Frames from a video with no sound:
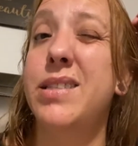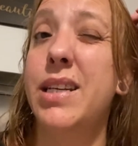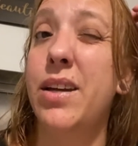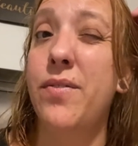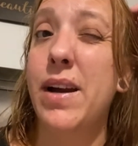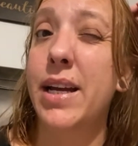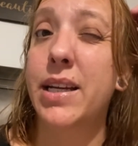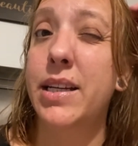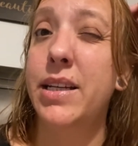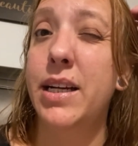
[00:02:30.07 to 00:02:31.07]
if I
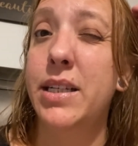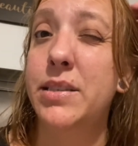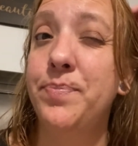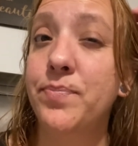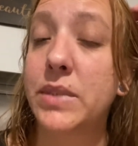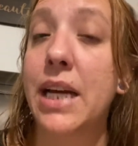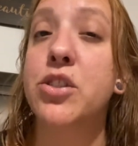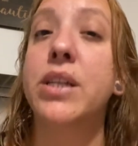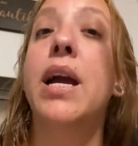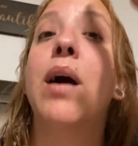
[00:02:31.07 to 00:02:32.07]
could,
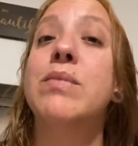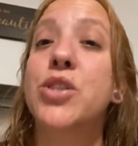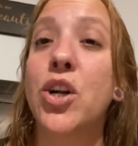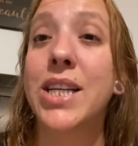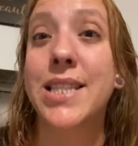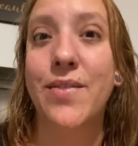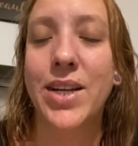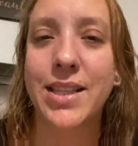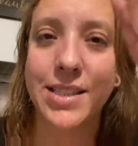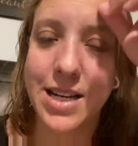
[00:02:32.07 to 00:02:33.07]
actually I was 37
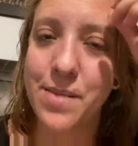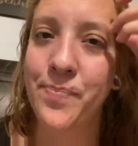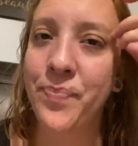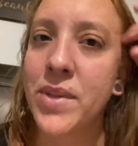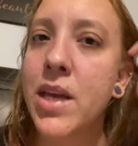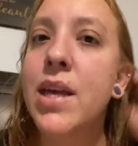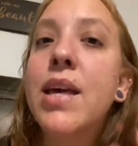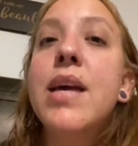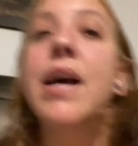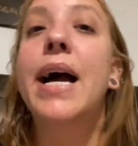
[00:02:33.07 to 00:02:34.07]
at the time.
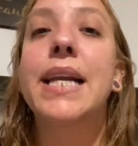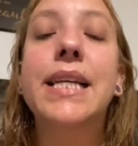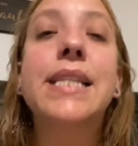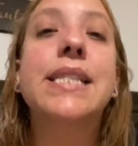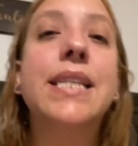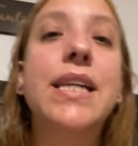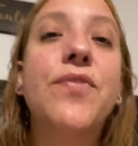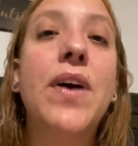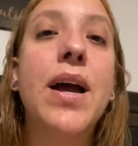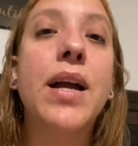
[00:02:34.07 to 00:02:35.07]
I needed to see
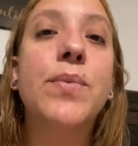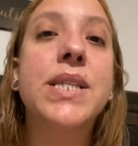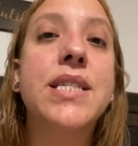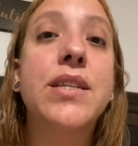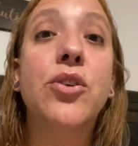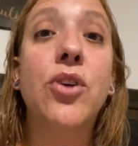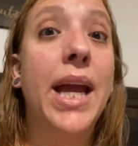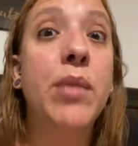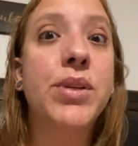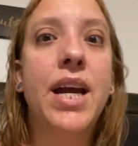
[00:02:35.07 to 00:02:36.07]
if I was still
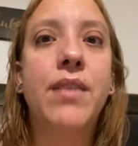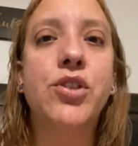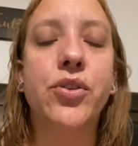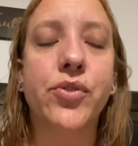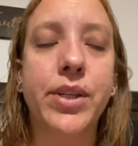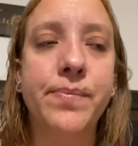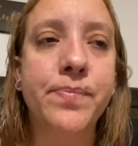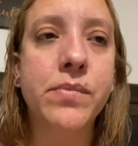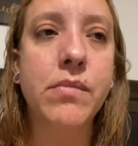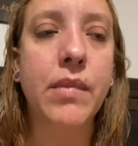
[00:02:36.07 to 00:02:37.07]
able to have children,
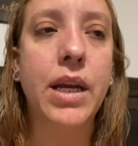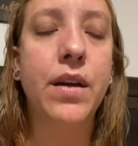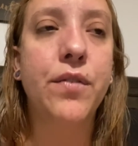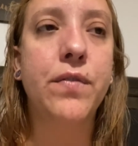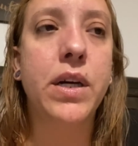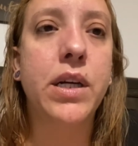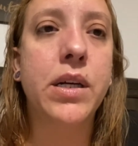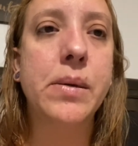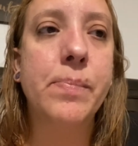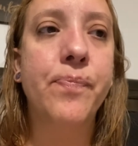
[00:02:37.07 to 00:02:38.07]
if
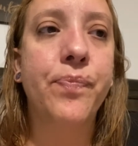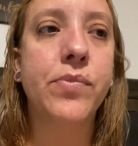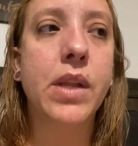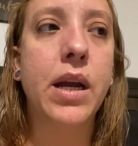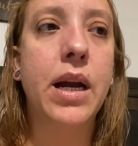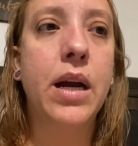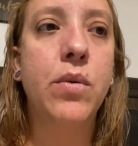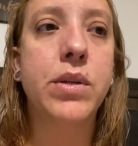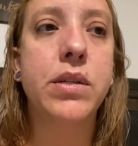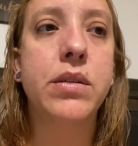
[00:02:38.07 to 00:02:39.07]
I
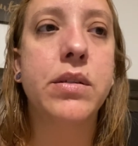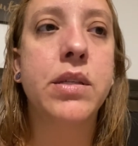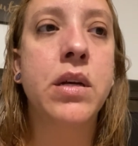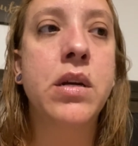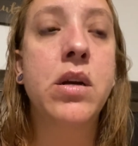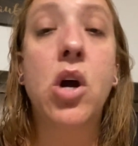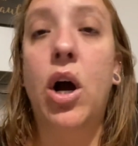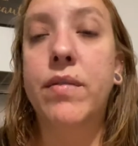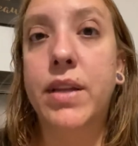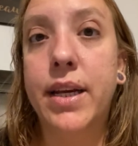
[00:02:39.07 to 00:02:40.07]
was
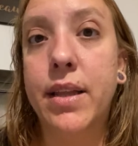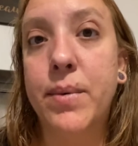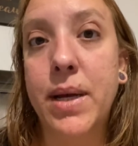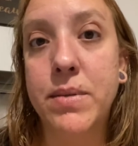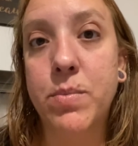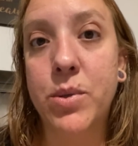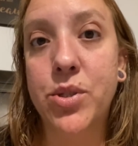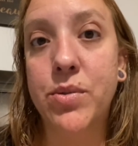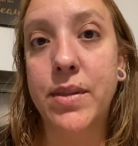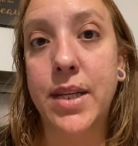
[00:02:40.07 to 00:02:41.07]
ovulating the way I was supposed
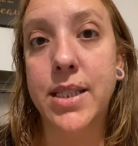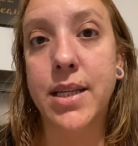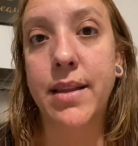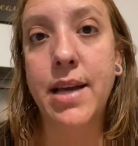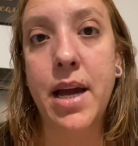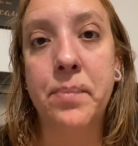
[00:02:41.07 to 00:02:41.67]
to, and things like that.